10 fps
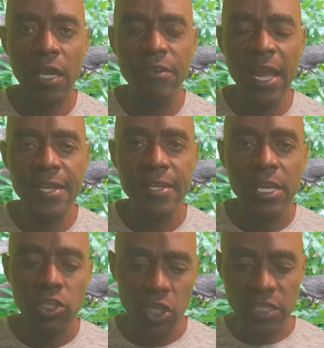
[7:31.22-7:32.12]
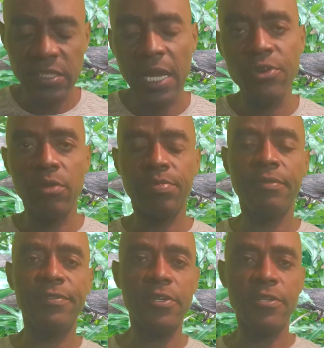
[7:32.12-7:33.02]
Alright? So you stand up
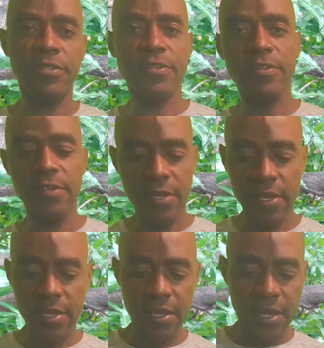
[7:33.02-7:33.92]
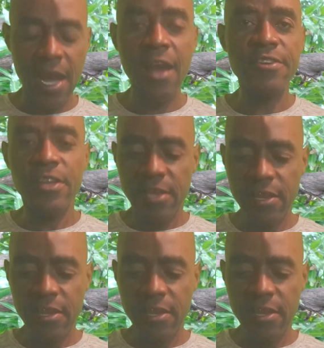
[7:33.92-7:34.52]
first. Alright.